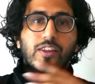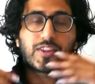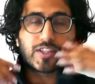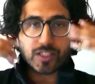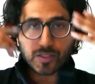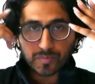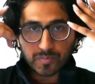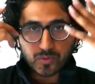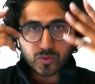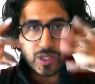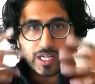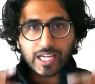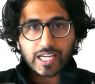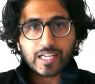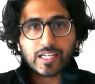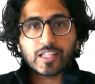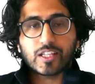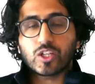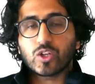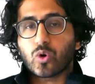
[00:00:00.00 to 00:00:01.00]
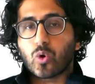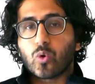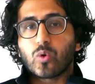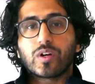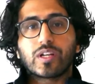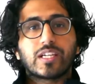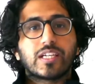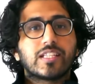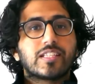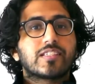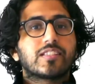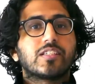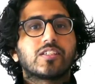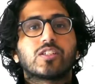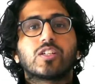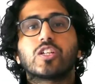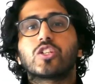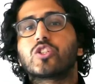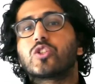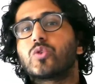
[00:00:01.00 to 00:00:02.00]
this brain, the organs, the
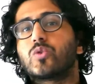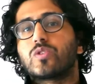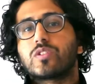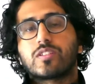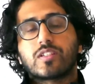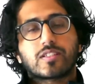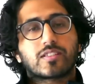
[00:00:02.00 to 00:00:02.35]
tissues,